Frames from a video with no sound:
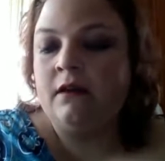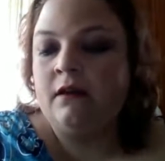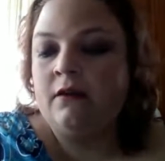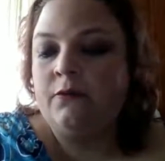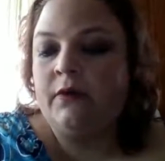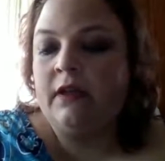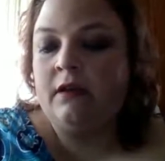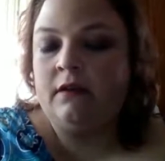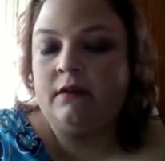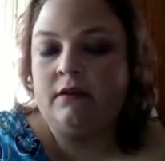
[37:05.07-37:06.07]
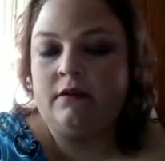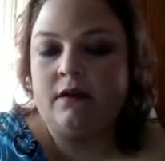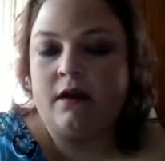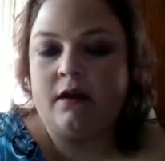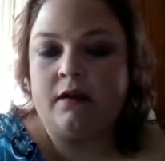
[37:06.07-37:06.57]
When
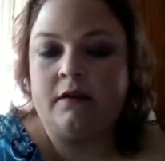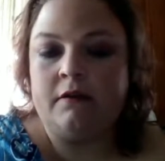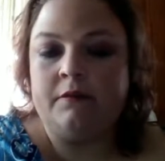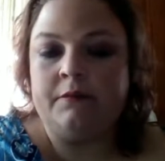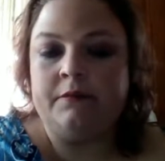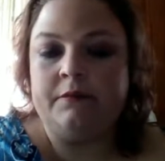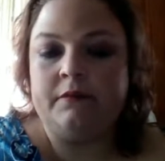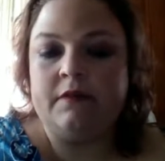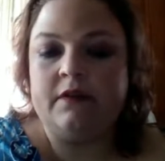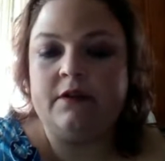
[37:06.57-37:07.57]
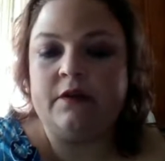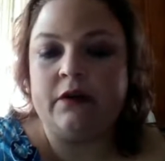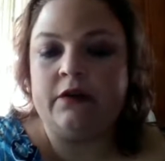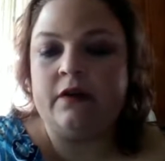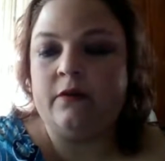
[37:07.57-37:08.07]
they're
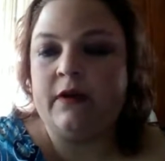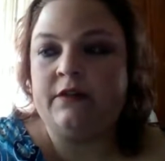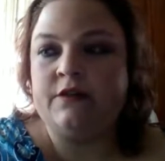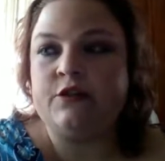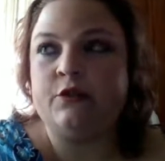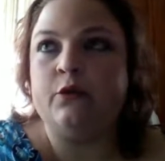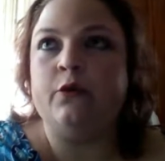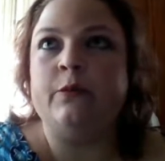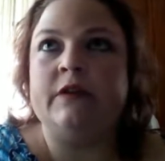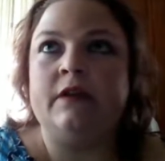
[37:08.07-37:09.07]
talking about the storm and